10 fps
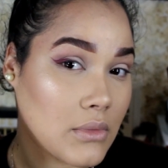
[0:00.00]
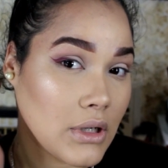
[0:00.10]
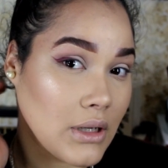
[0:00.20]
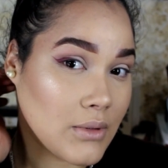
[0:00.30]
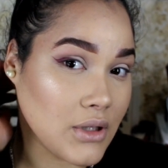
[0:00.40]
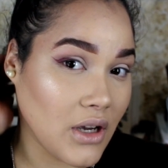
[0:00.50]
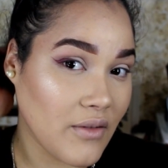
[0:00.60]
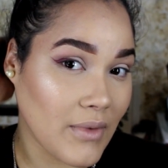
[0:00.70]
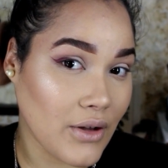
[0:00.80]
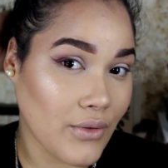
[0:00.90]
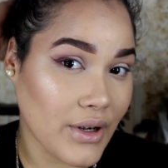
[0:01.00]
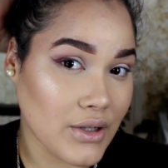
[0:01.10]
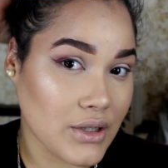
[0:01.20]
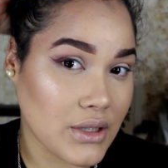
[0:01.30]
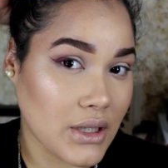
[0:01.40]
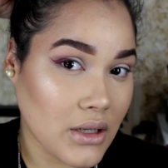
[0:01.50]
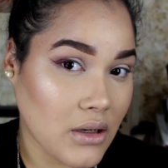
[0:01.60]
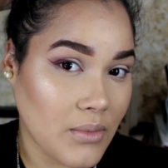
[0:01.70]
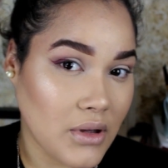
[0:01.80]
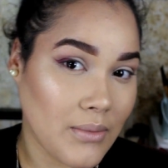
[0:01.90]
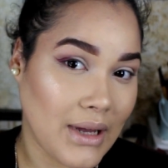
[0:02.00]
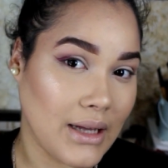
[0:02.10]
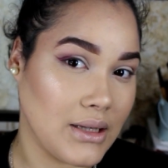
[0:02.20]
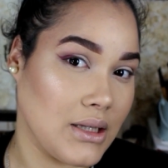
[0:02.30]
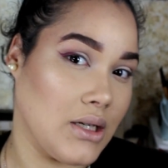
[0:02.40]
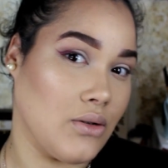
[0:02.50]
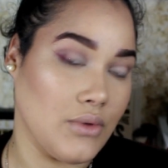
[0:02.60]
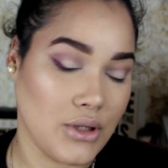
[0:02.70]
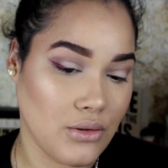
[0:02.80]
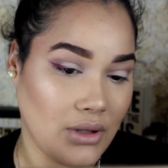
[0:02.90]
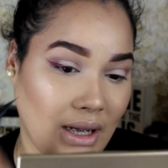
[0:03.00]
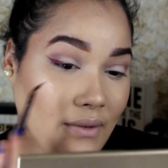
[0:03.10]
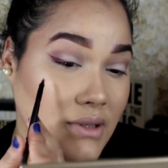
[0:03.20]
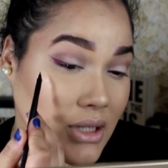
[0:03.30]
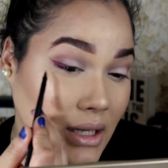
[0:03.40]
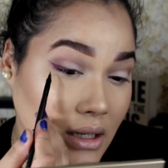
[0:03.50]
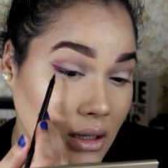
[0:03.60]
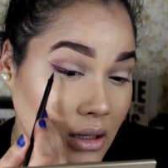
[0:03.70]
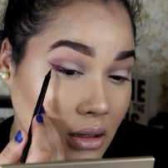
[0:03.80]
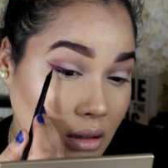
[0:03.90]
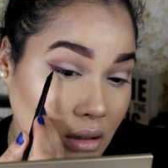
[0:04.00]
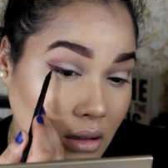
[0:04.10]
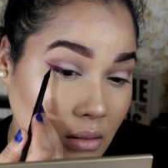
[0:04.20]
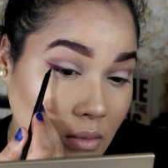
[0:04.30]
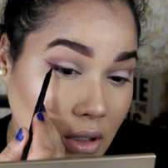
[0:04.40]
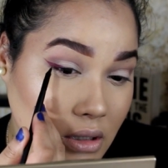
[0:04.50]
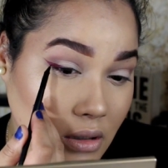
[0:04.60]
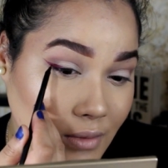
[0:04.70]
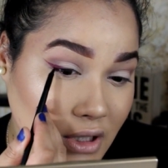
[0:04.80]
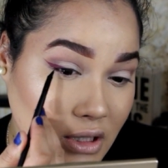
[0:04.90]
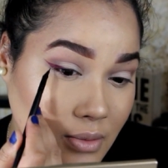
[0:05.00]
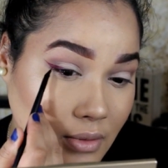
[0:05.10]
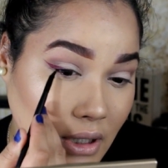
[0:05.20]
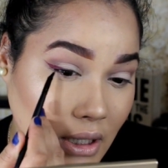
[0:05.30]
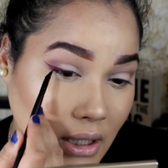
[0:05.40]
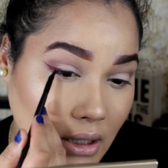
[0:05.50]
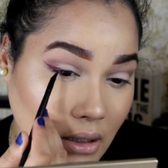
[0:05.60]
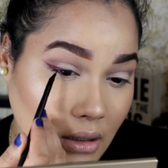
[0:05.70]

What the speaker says: I'm sorry, my little hairs are sticking up in the back. They always do that. I have to, like, so much spray.